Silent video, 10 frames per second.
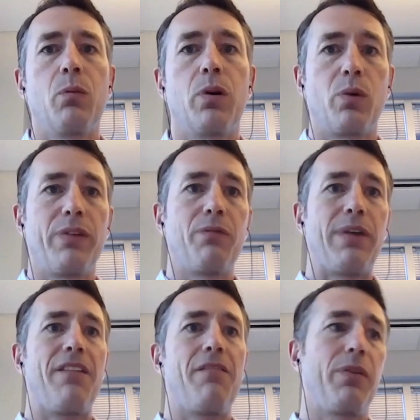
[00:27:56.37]
We've
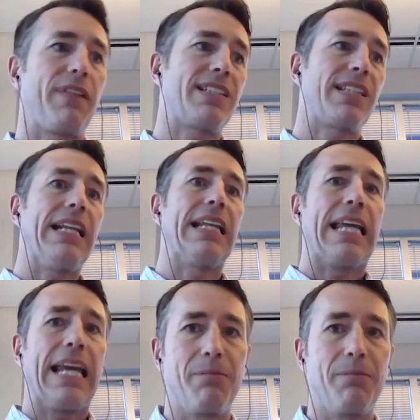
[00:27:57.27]
got skin in
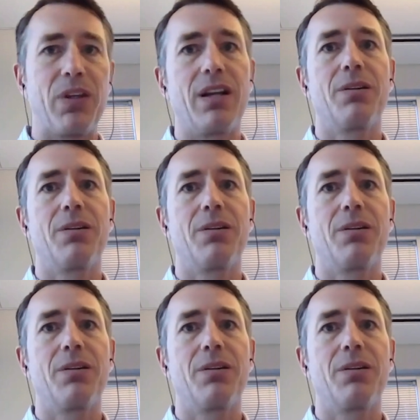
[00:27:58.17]
the game,